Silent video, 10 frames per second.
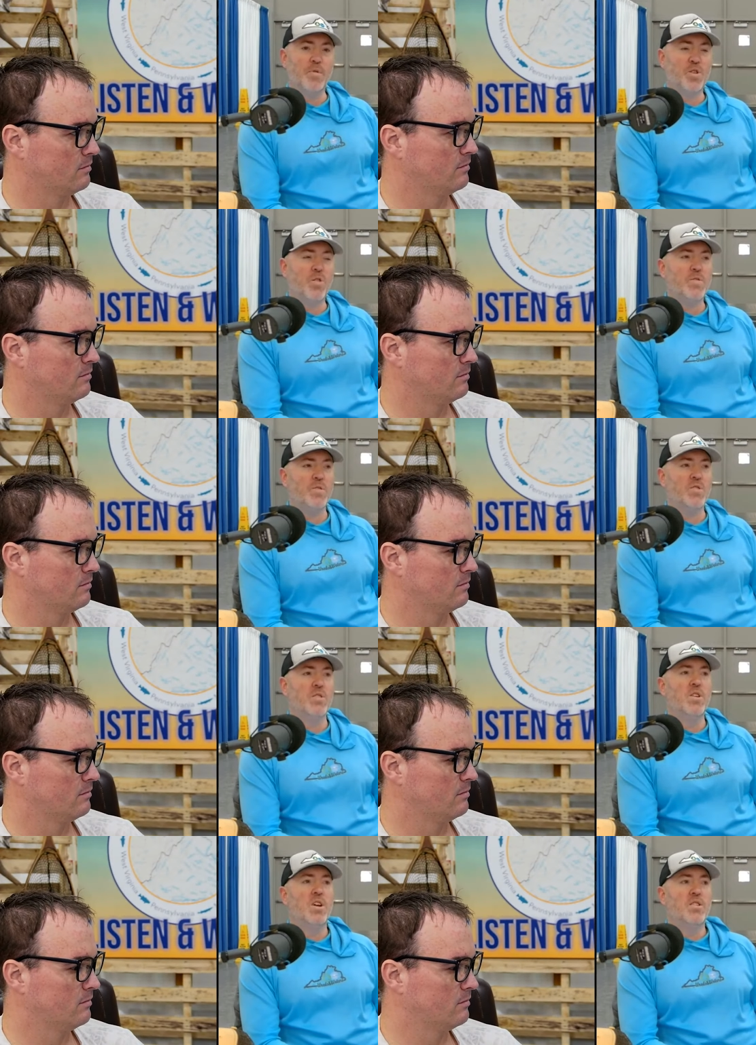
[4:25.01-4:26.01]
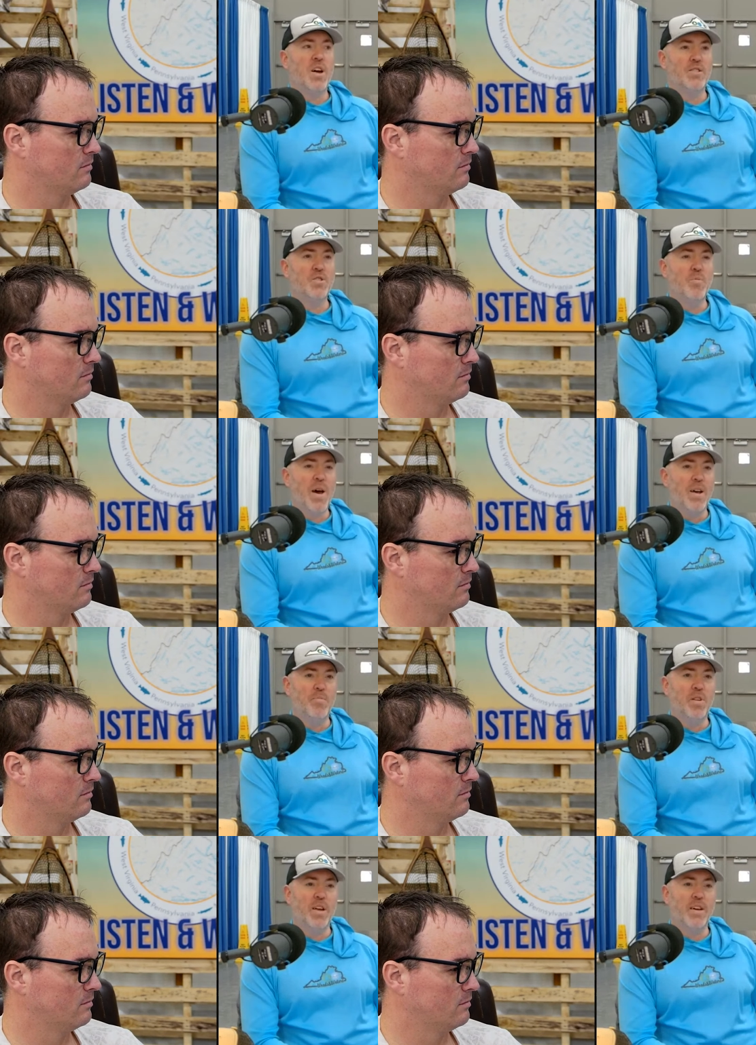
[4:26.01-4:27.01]
Speaker 1: But Charlottesville's not too bad,
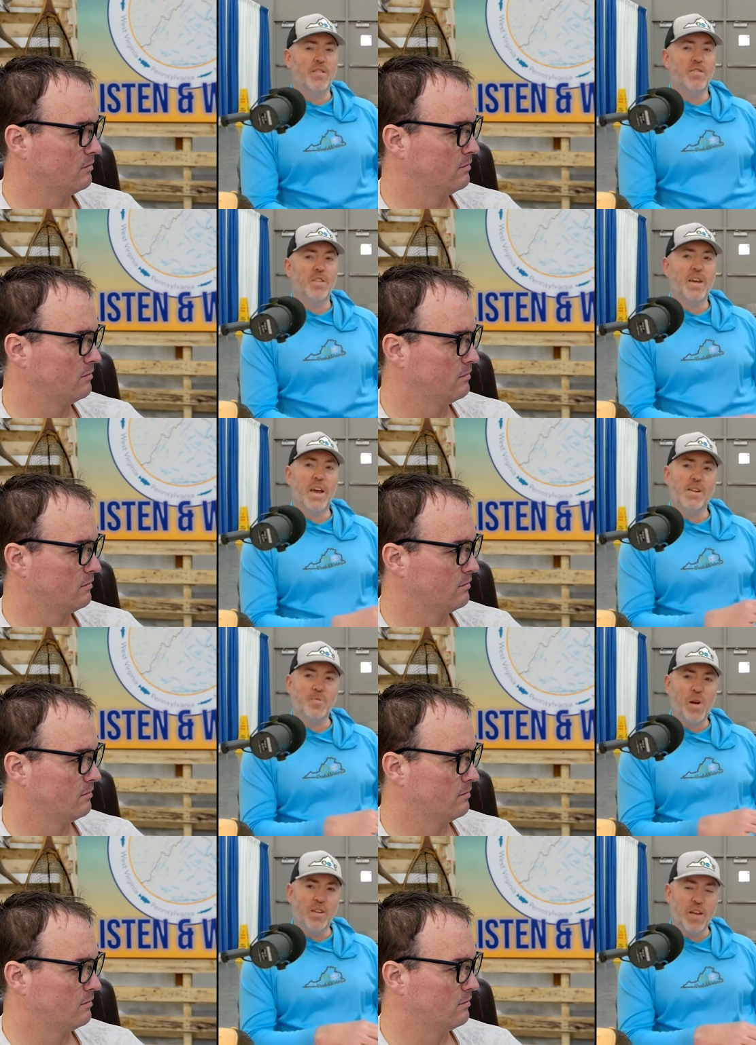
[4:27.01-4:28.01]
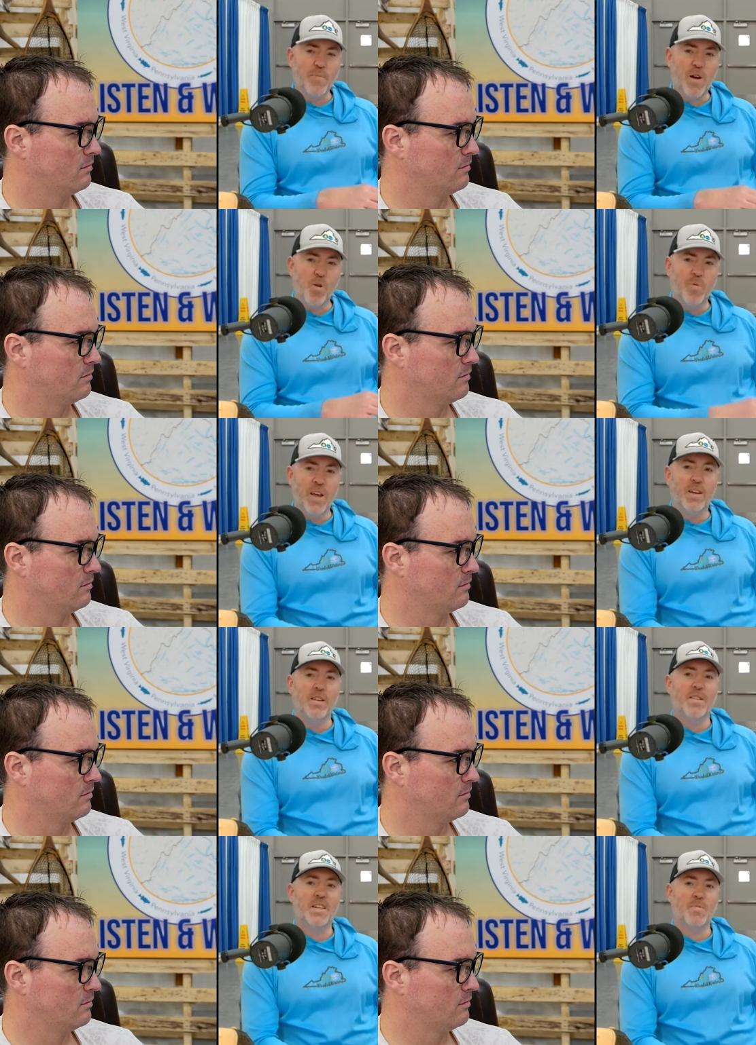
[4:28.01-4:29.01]
but like Lake Anna's probably like my home lake,
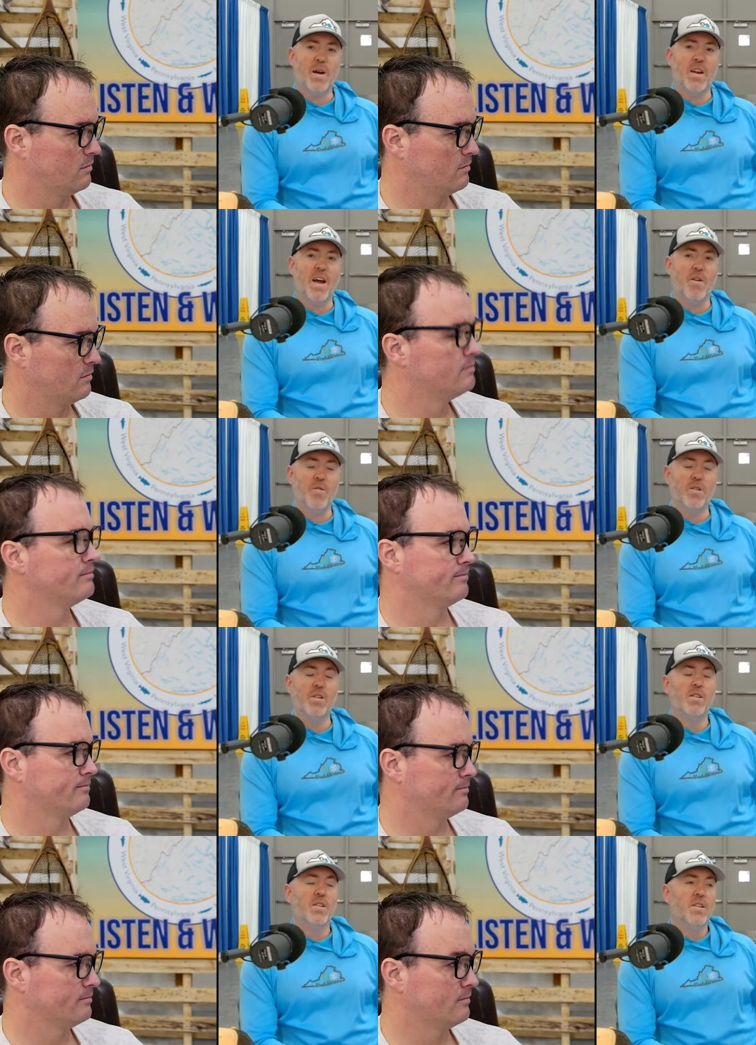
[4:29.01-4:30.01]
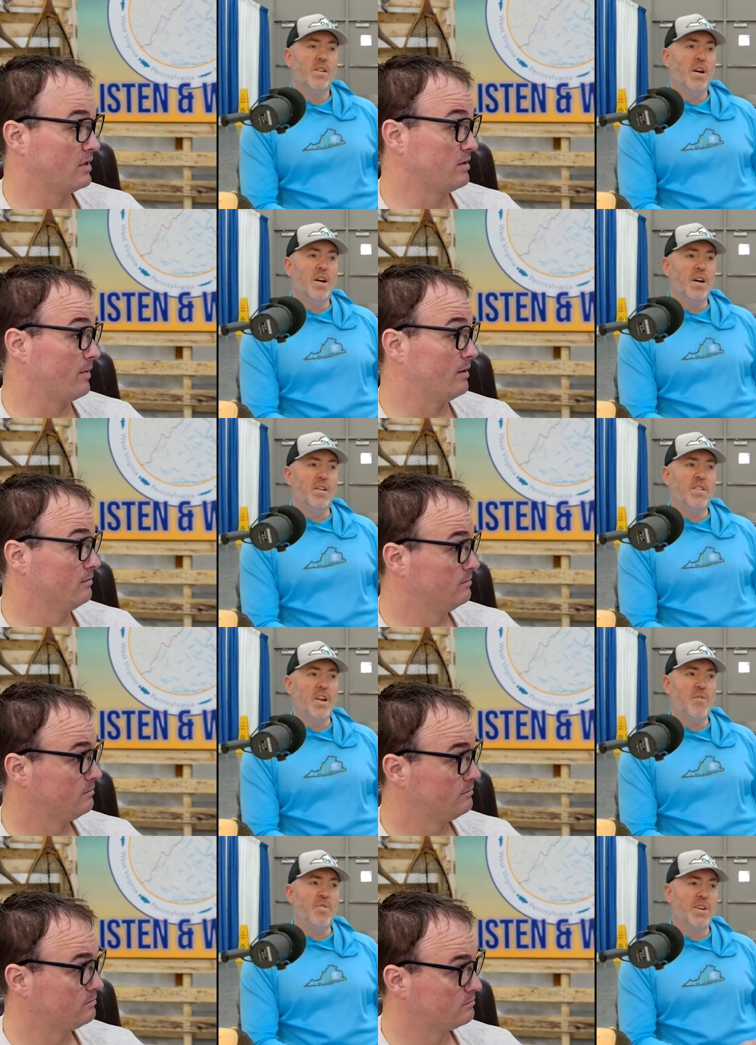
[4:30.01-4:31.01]
and that's about an hour. Uh, and then
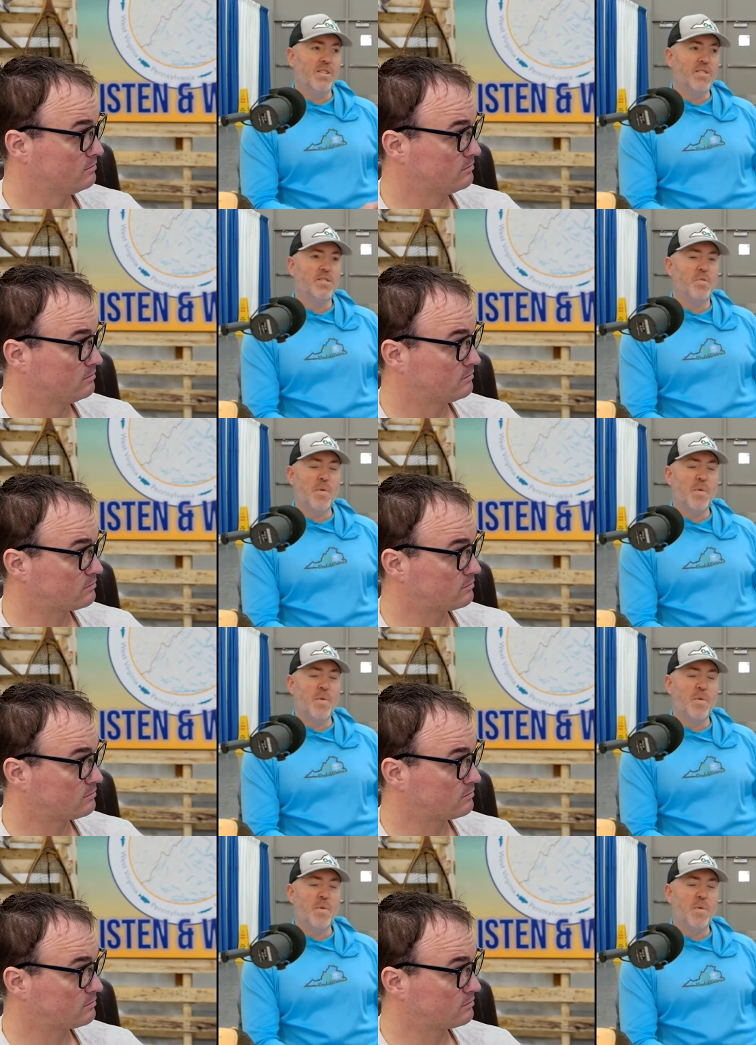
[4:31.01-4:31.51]
everything else is